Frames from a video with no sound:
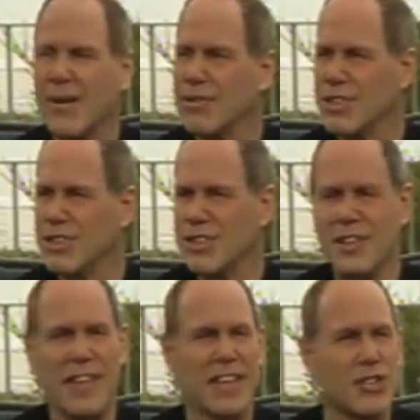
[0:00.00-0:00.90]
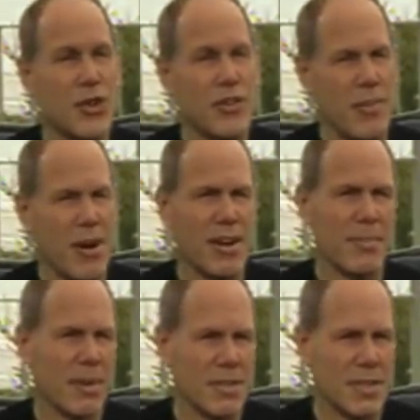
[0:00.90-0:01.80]
acquisition in the history of
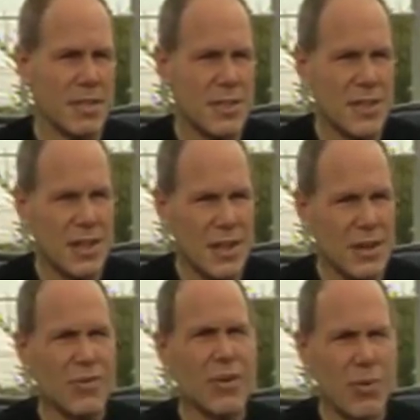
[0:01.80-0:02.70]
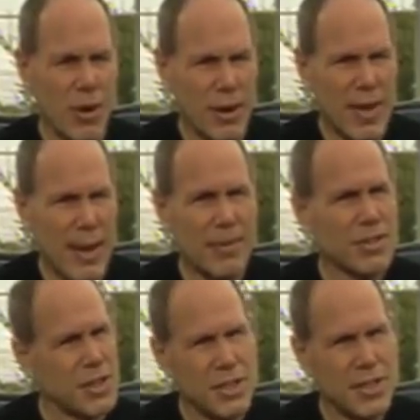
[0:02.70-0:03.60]
American business. We bought
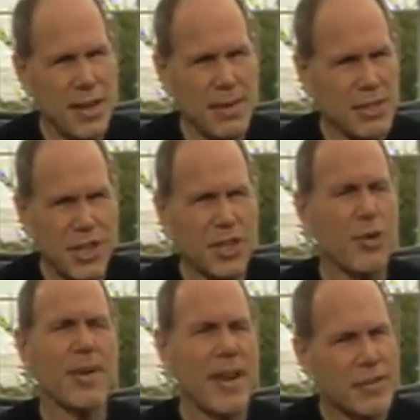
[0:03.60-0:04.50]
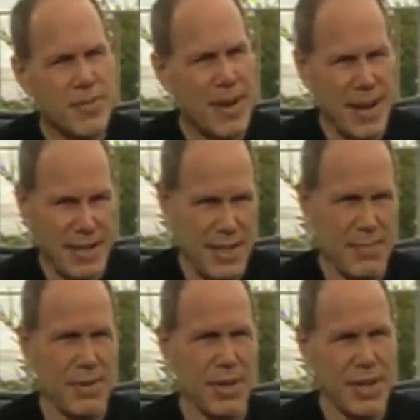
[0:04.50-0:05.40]
Capital Cities ABC. Nobody had ever spent
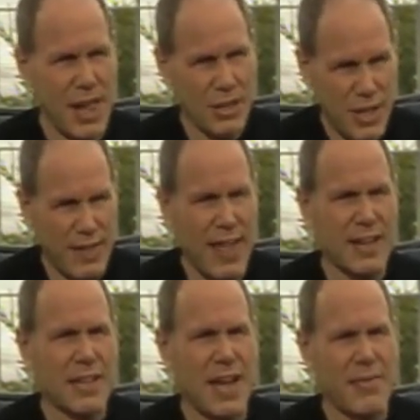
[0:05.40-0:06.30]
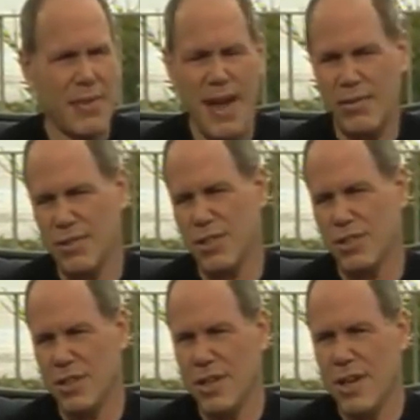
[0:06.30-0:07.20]
$19 billion at that time for an
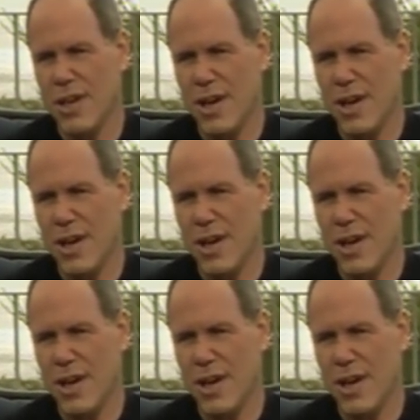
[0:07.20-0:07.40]
acquisition.